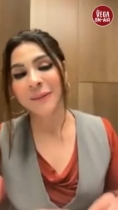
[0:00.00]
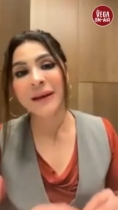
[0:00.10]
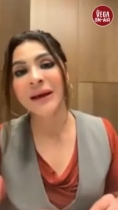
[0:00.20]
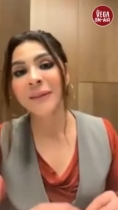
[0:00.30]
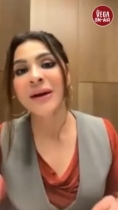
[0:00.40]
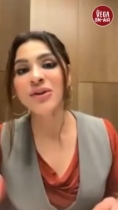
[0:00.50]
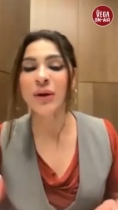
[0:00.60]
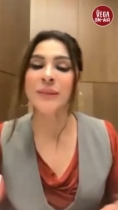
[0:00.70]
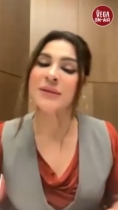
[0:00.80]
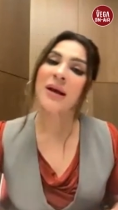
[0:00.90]
Me and my
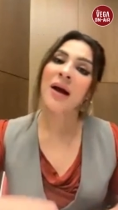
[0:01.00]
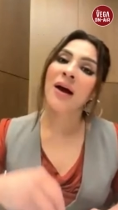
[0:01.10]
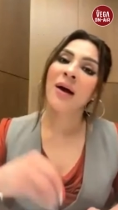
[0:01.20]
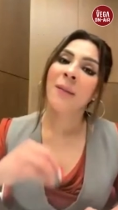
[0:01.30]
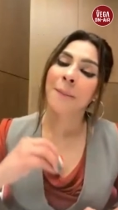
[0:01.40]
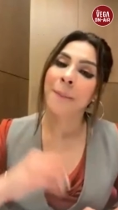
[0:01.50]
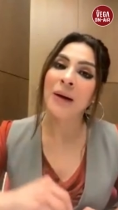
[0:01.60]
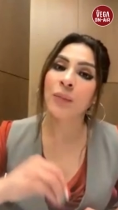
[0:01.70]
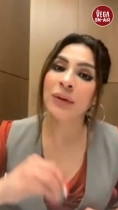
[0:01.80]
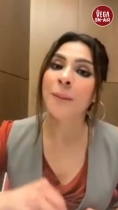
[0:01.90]
dreams.
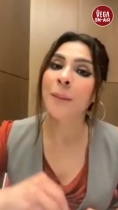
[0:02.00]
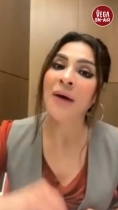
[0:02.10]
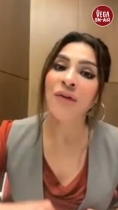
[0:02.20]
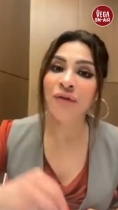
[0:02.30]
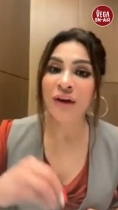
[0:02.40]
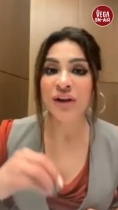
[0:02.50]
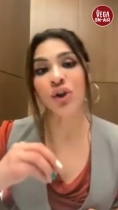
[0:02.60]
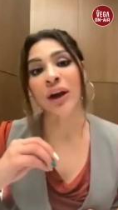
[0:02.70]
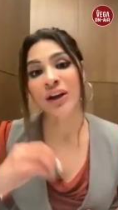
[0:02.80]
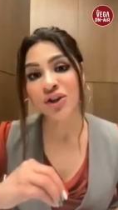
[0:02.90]
But with the power of
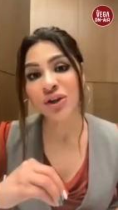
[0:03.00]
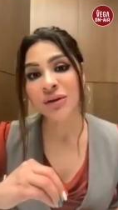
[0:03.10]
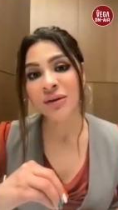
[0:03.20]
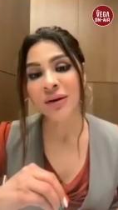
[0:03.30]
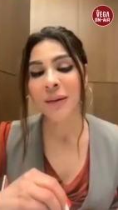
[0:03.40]
education,